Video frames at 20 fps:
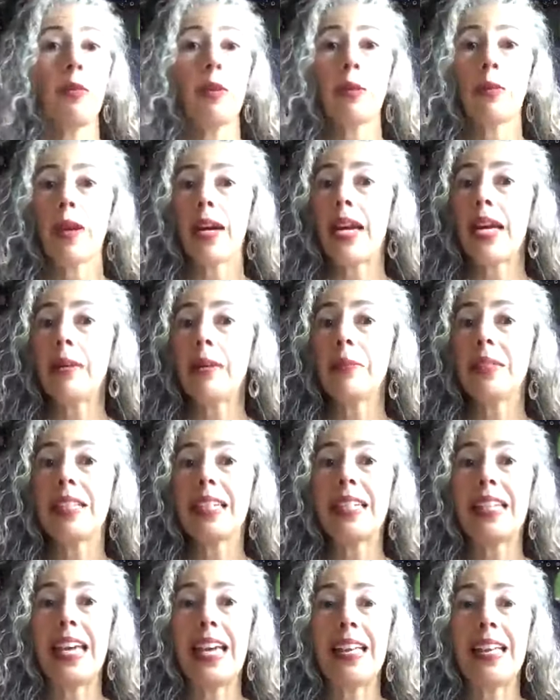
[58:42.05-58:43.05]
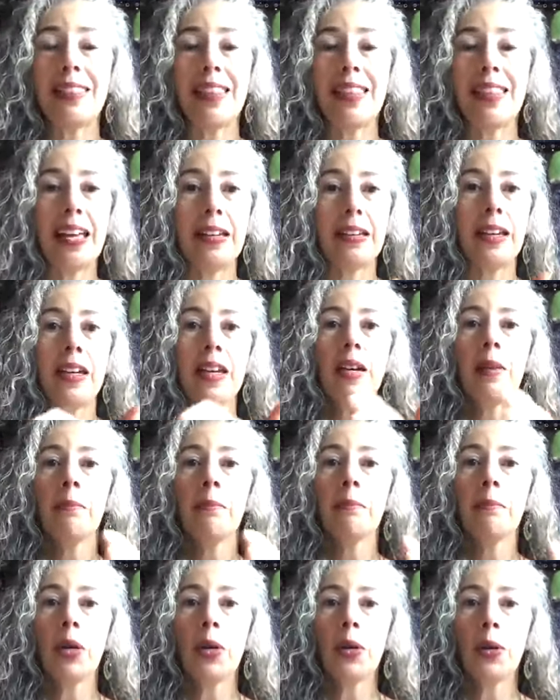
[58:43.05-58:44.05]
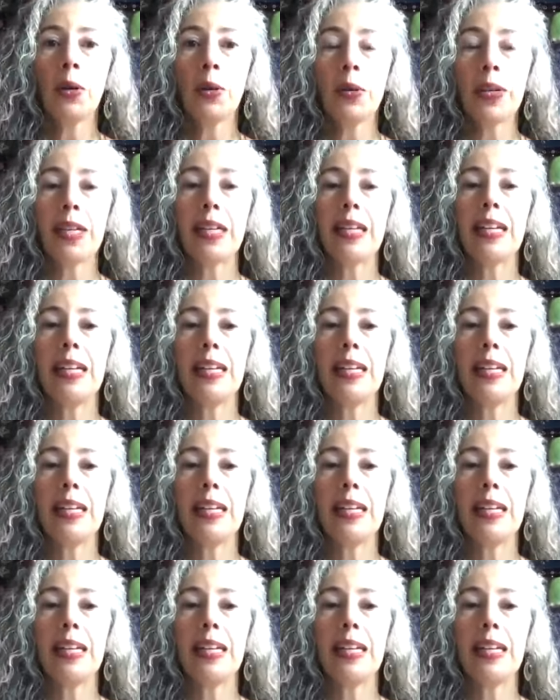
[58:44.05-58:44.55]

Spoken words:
we were able to get that mode